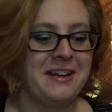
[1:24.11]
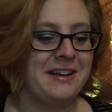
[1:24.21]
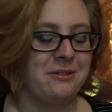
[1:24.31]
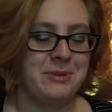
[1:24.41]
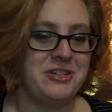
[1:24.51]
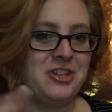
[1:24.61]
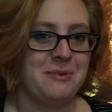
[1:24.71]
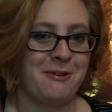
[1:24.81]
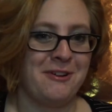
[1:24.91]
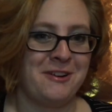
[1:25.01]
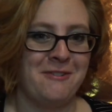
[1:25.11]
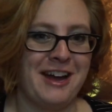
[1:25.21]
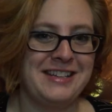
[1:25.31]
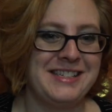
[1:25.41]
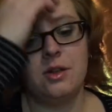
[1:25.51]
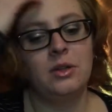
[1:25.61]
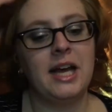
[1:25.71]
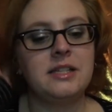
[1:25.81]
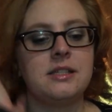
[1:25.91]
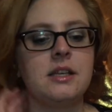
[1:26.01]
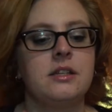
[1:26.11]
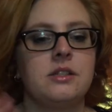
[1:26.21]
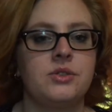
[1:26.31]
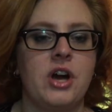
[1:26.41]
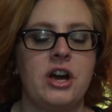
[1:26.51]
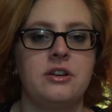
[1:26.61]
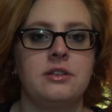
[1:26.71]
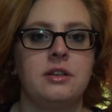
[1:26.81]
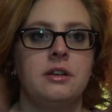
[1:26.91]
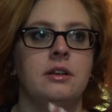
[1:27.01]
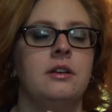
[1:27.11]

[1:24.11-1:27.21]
It'll be cheaper in US. So let's start